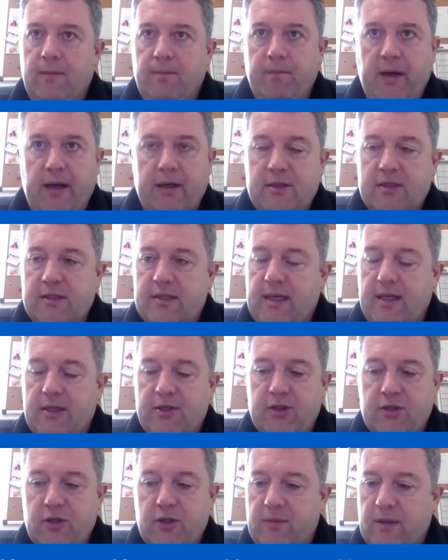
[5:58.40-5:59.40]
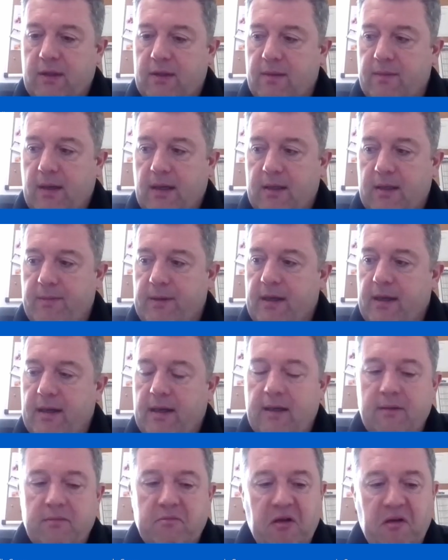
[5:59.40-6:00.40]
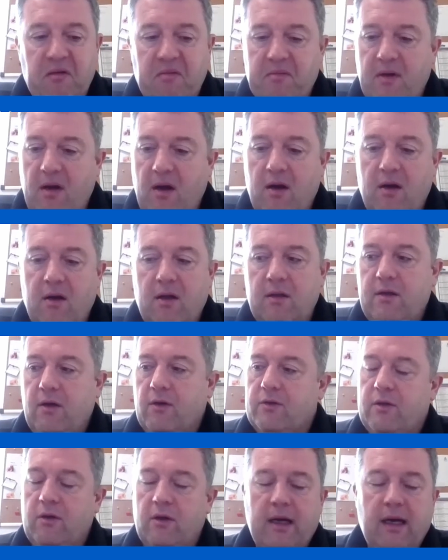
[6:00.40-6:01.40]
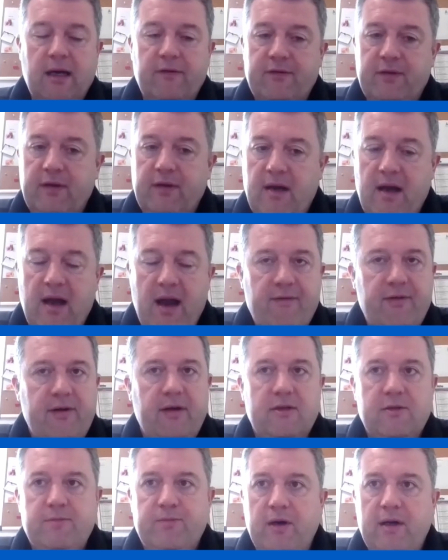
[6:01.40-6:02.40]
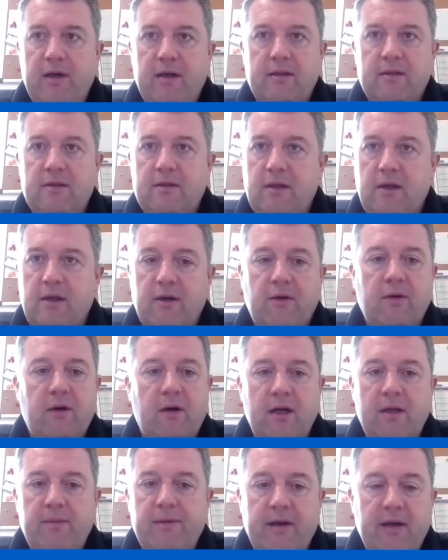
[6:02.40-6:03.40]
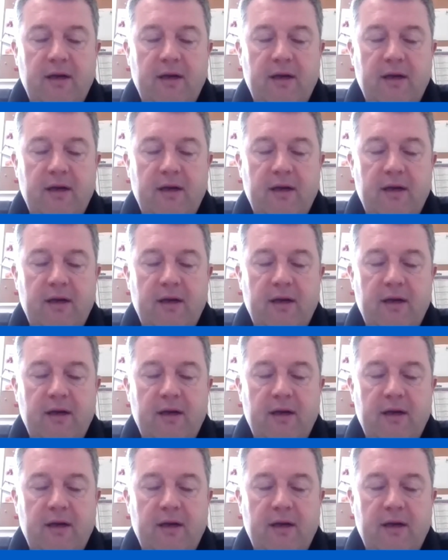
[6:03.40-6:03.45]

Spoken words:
a person sells you something at the beginning, they're all come to look after you, and everything is brilliant. You know, I'll be